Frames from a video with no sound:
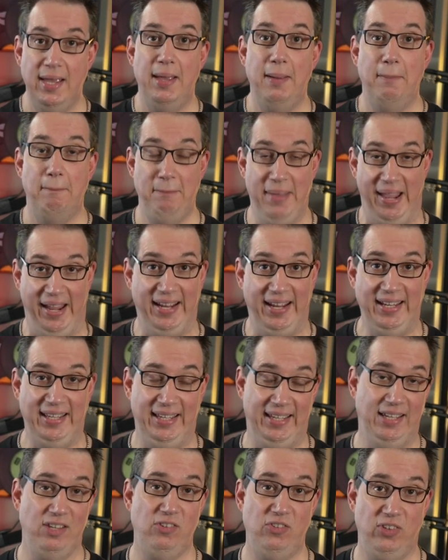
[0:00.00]
Made
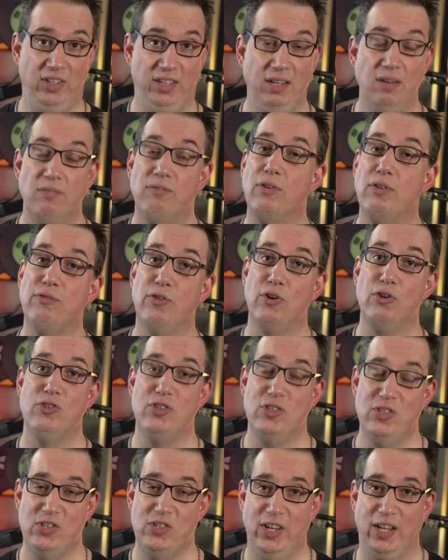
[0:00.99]
Easy for
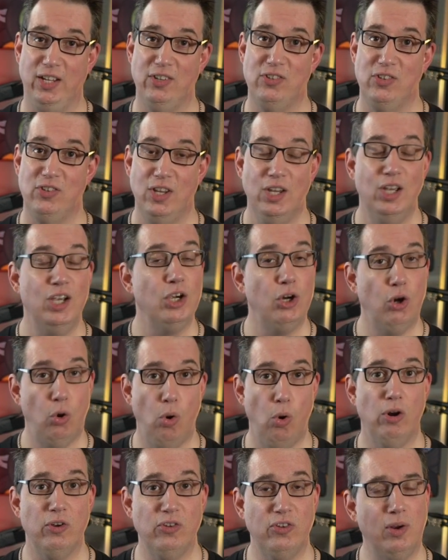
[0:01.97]
version 6
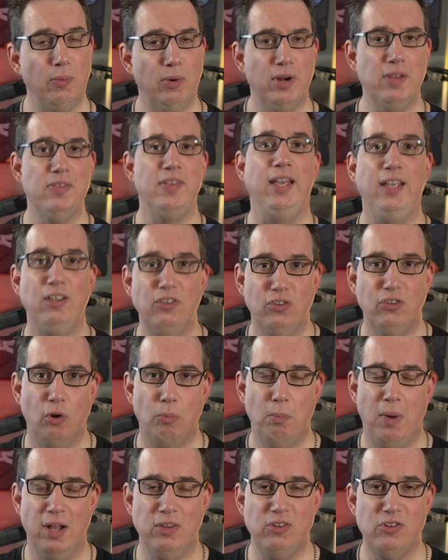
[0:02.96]
course. And I wanna thank you so
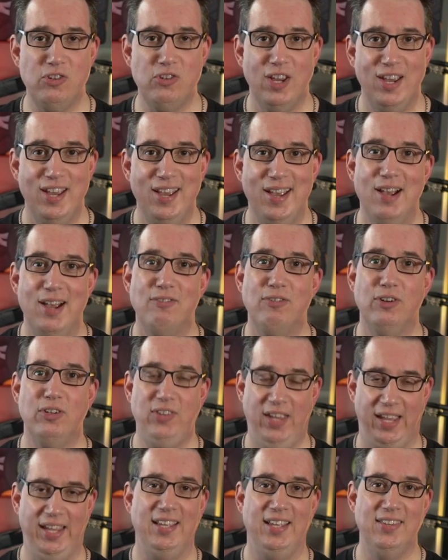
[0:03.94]
much for
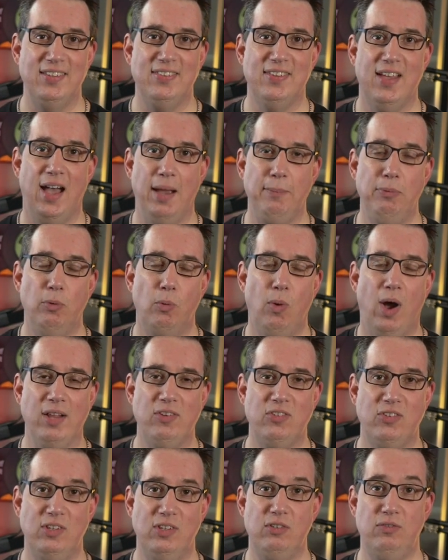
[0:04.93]
taking the time to watch
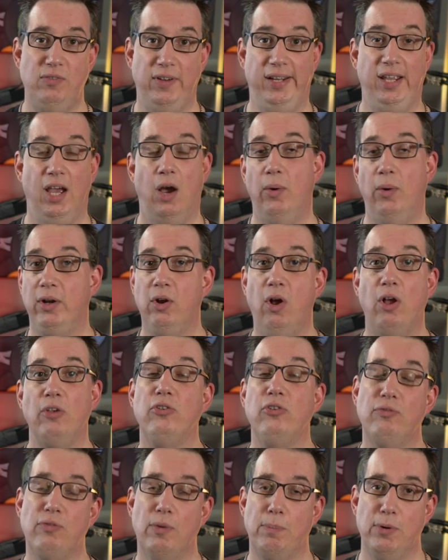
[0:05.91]
this video and also
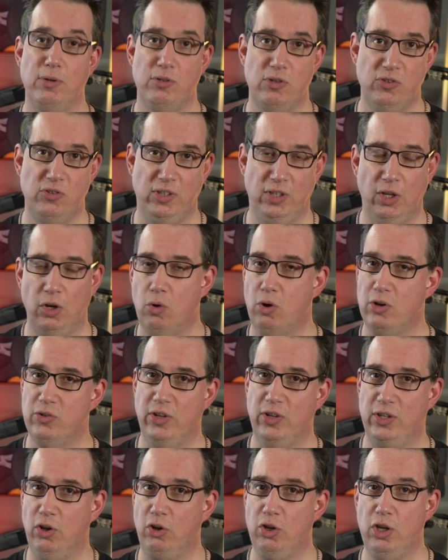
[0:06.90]
for purchasing the course. I
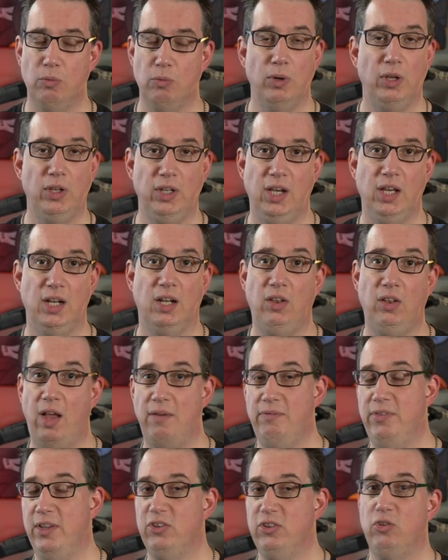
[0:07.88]
know you're really gonna love
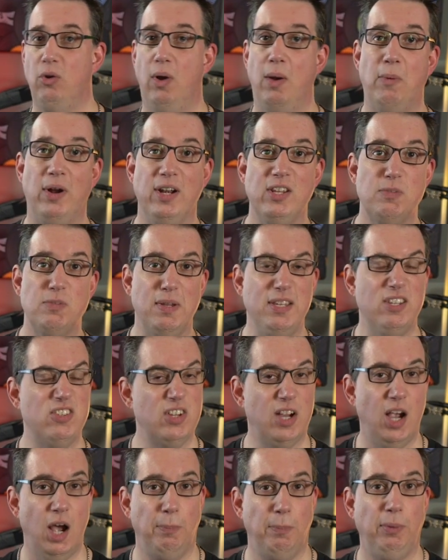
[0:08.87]
this. So I wanna spend just a
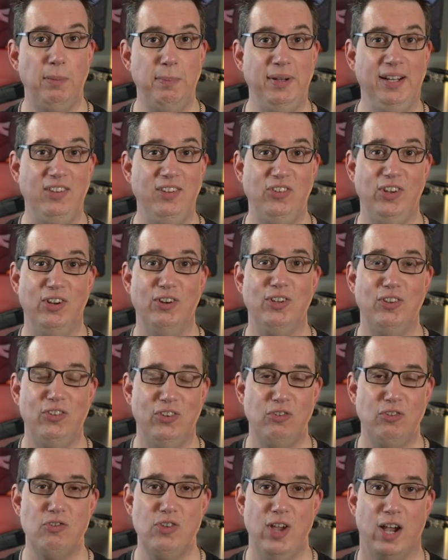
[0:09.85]
couple of minutes here in this
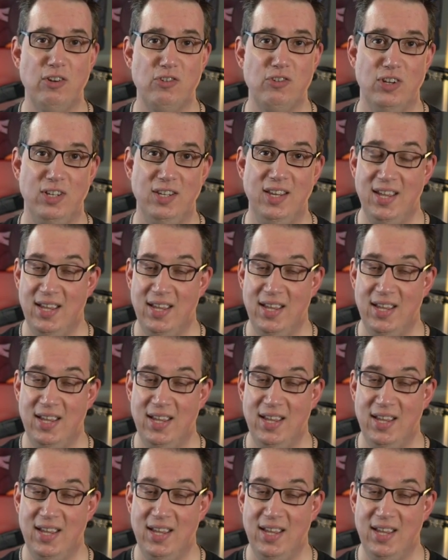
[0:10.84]
introduction